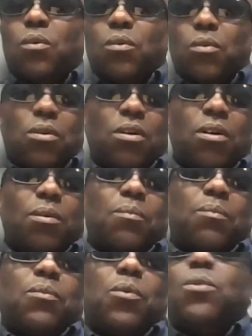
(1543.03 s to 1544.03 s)

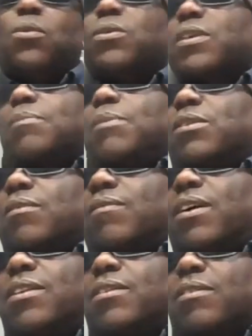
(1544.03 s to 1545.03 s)
who owns that piece of
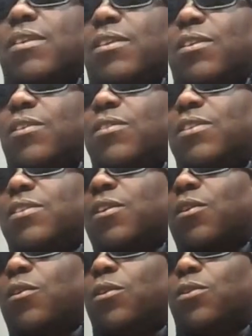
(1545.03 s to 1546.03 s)
land, they say,
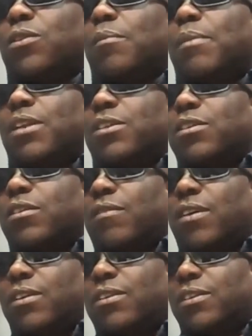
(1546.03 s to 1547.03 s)
go to the Ministry of
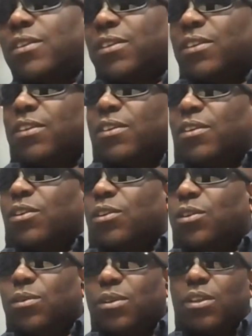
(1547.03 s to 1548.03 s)
Land,
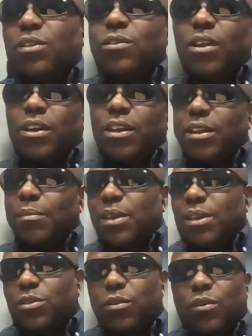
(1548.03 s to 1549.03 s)
look in their
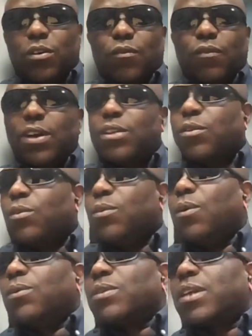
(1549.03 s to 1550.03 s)
database, you're going to find who
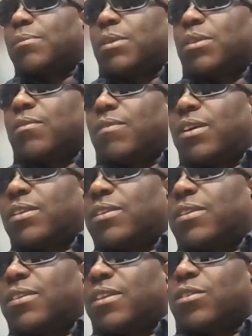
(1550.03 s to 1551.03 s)
owns that piece of land.
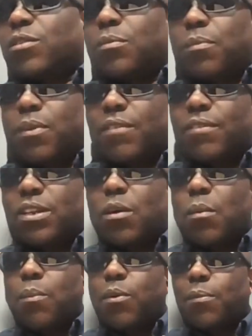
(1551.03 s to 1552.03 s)
That's called private
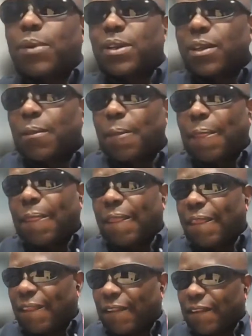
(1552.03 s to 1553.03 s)
property.
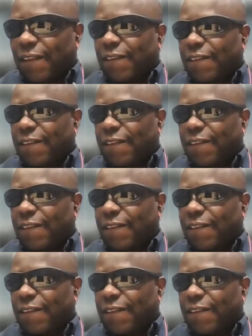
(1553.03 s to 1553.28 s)
Okay.